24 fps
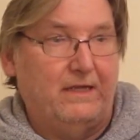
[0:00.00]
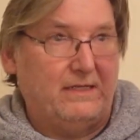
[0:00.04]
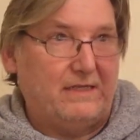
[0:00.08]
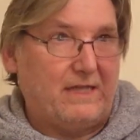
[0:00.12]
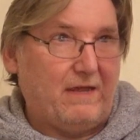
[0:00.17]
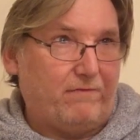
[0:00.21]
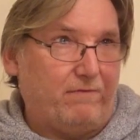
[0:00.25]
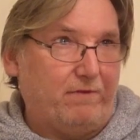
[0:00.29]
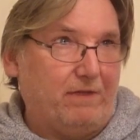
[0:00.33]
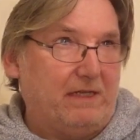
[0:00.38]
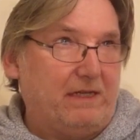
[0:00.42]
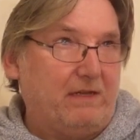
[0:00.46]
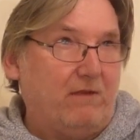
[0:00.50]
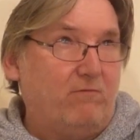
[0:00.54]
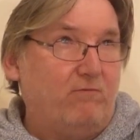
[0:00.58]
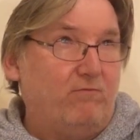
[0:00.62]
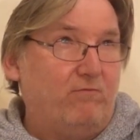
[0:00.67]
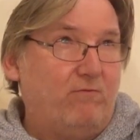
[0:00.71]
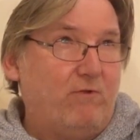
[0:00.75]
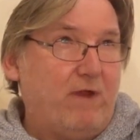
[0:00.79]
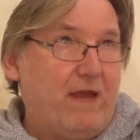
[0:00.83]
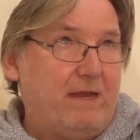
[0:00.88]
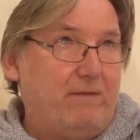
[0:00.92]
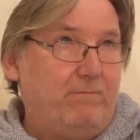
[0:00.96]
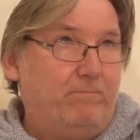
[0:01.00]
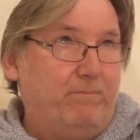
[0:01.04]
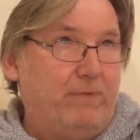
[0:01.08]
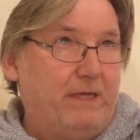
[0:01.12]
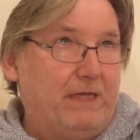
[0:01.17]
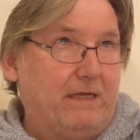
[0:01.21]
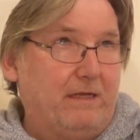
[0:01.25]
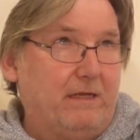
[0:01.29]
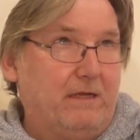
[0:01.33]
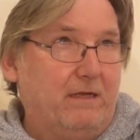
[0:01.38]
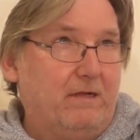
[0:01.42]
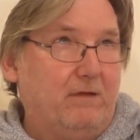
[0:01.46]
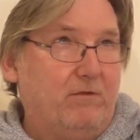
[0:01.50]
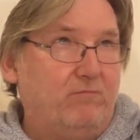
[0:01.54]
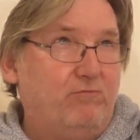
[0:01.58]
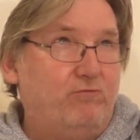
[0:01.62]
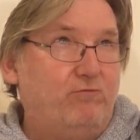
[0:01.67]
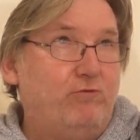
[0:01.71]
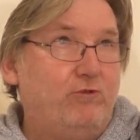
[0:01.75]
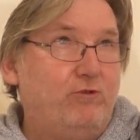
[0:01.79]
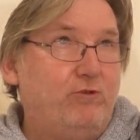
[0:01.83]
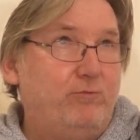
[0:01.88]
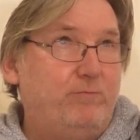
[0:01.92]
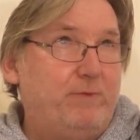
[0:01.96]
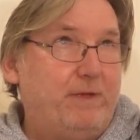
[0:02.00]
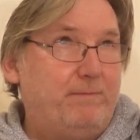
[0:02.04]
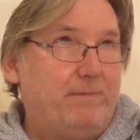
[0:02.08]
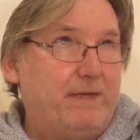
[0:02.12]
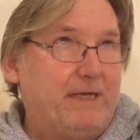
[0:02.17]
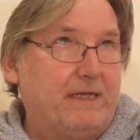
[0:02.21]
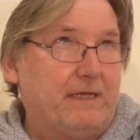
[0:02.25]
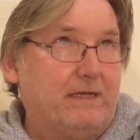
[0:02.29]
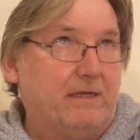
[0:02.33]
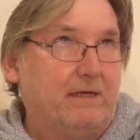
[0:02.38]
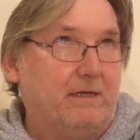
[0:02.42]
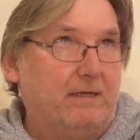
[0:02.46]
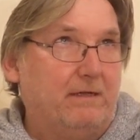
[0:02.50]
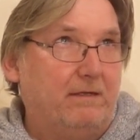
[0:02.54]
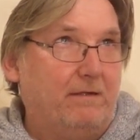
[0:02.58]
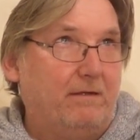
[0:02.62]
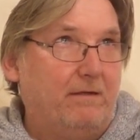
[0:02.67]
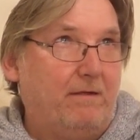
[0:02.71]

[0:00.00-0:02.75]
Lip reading: a red beer, ruby beer.